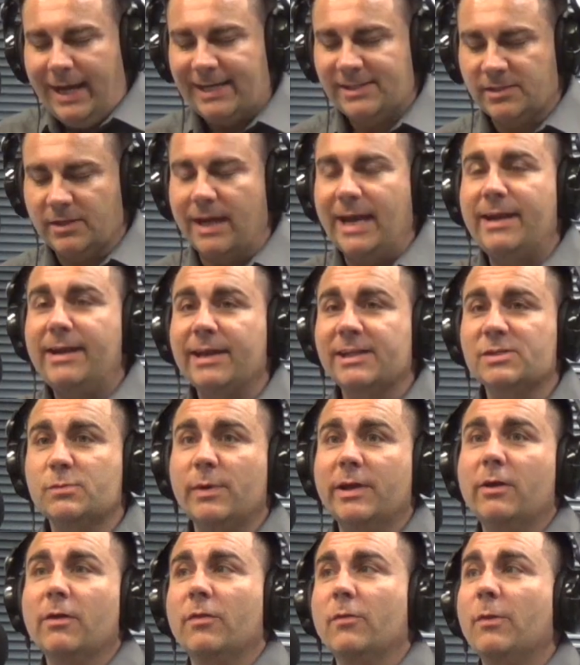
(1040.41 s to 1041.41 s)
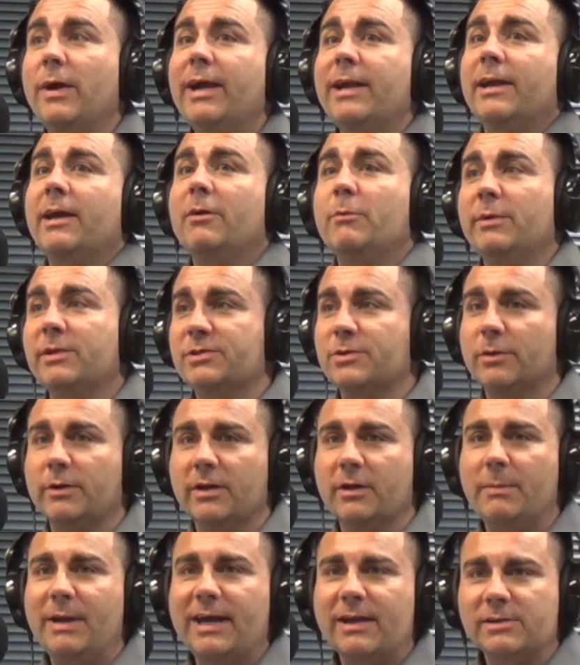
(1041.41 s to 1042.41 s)
Excellent. And next week on the radio, we're
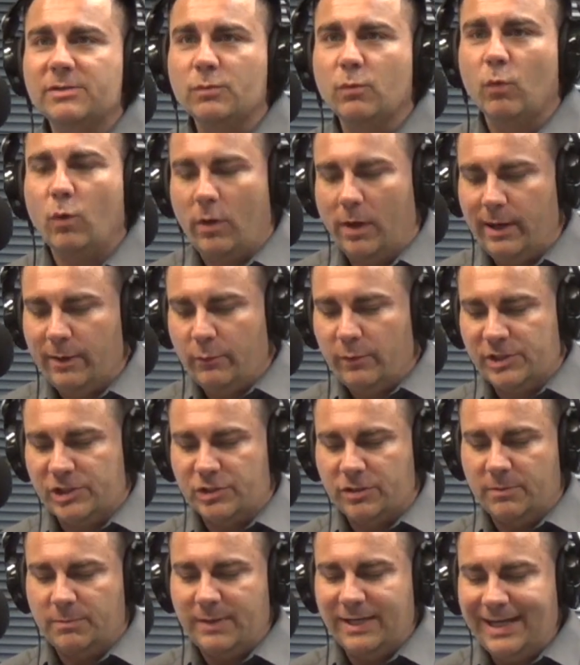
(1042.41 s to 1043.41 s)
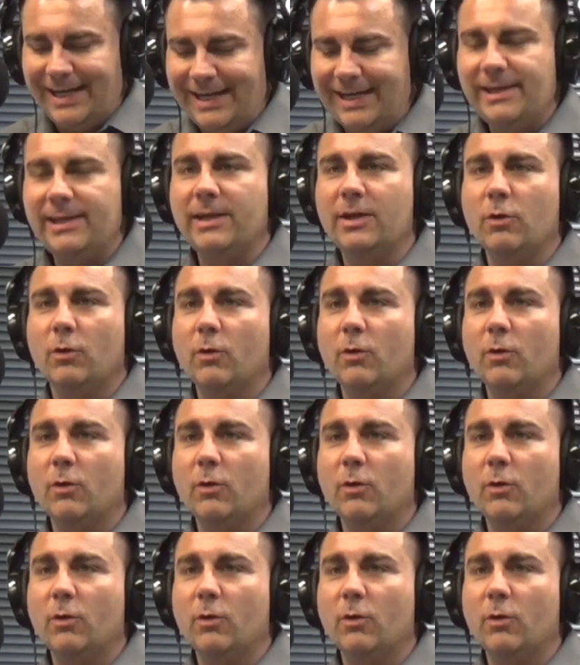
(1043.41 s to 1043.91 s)
talking about why we should be eating